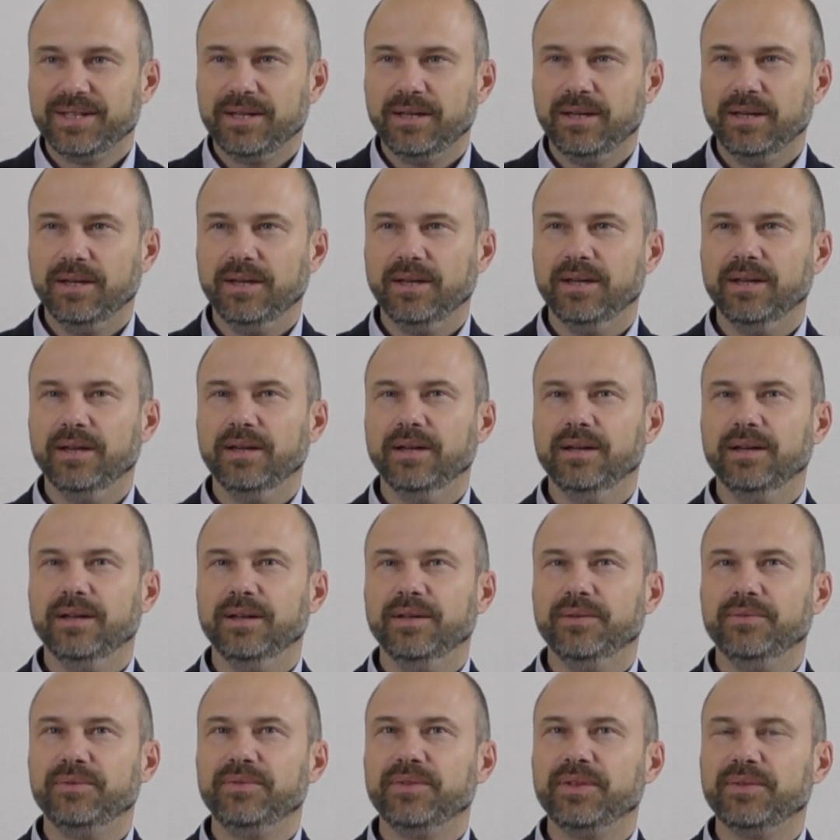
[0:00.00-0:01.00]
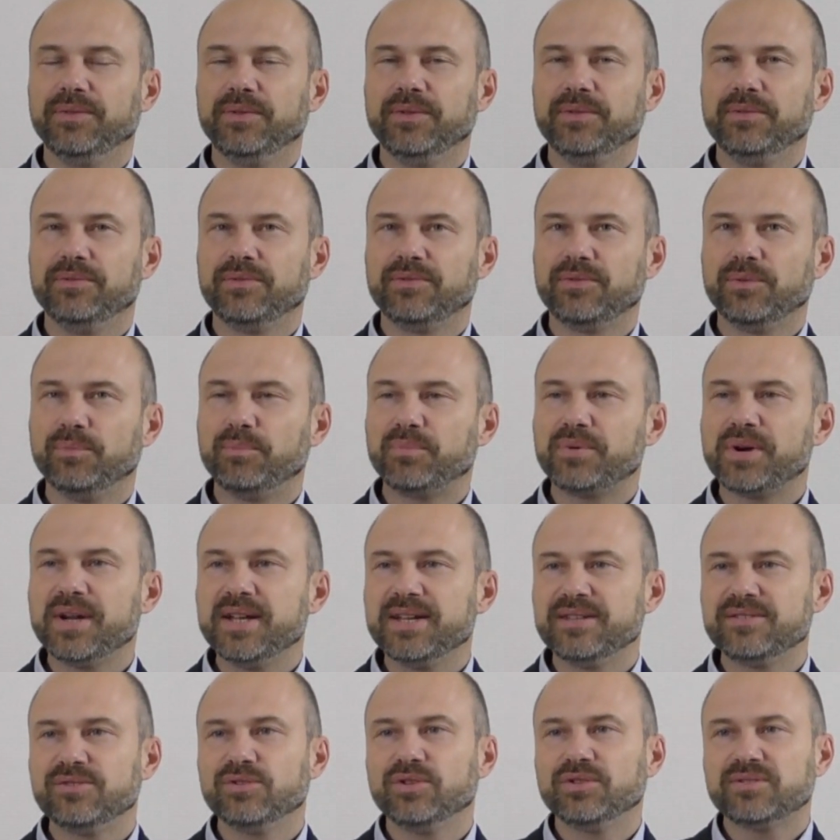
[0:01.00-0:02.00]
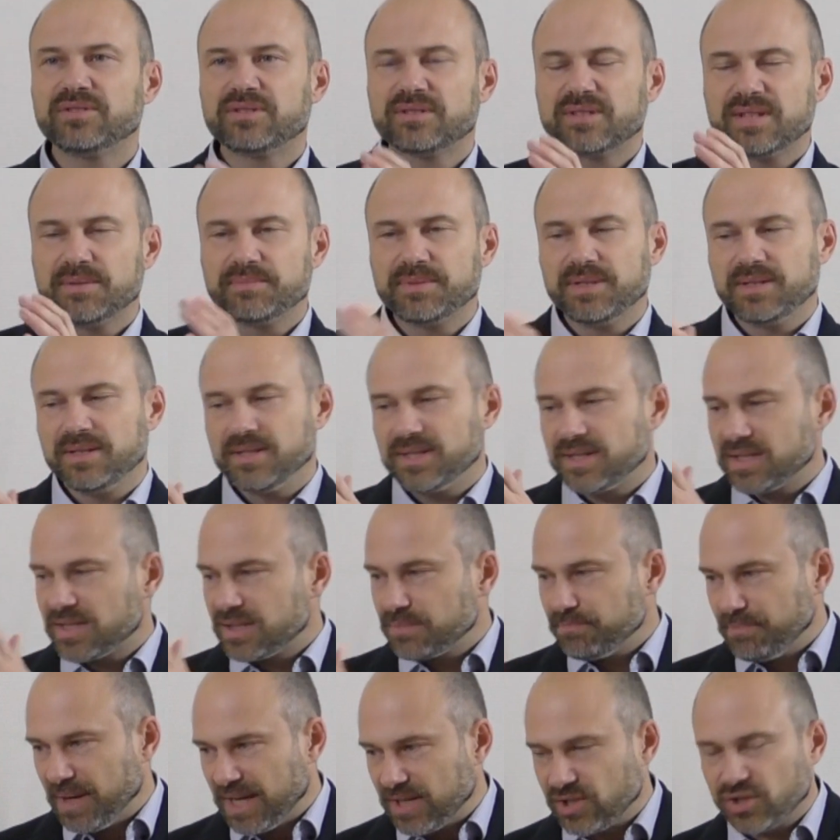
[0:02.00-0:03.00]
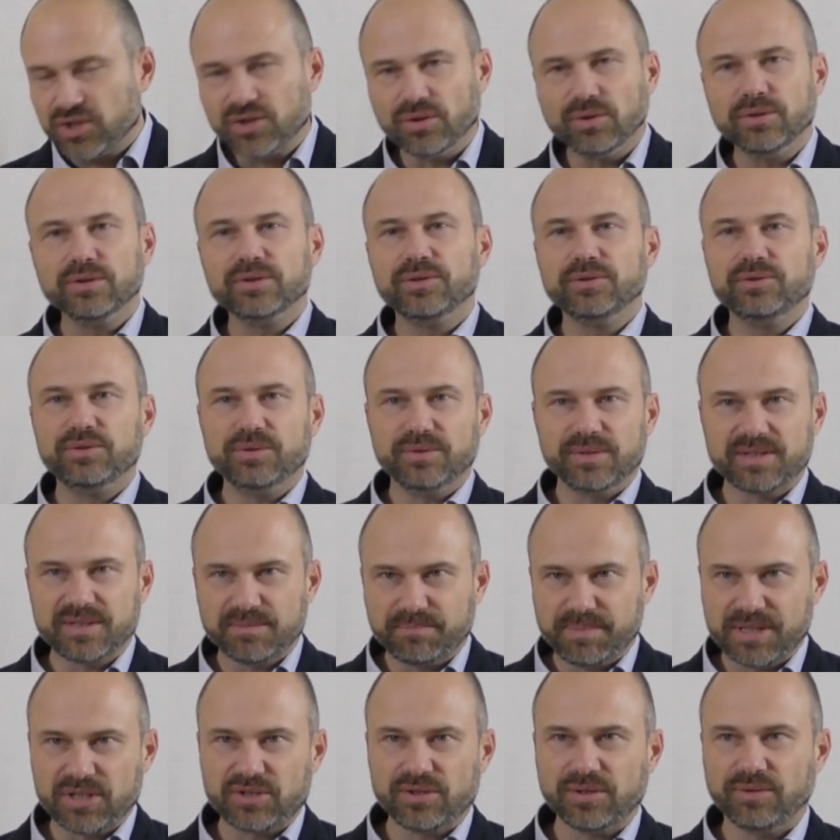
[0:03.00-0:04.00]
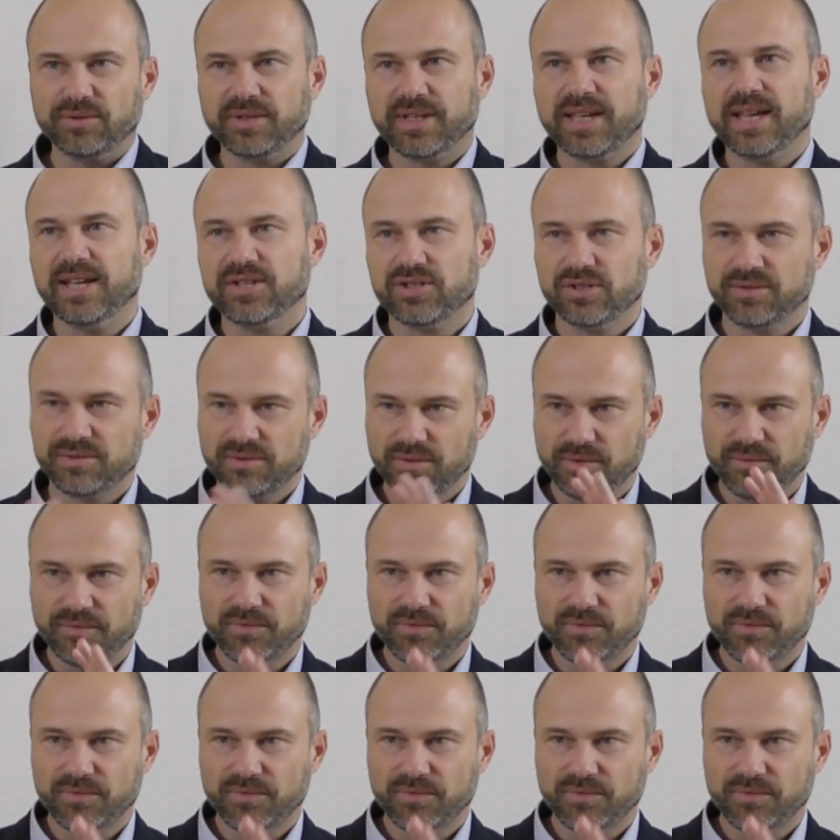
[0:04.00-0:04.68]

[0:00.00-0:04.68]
The prayer is not something special, you do it special occasion.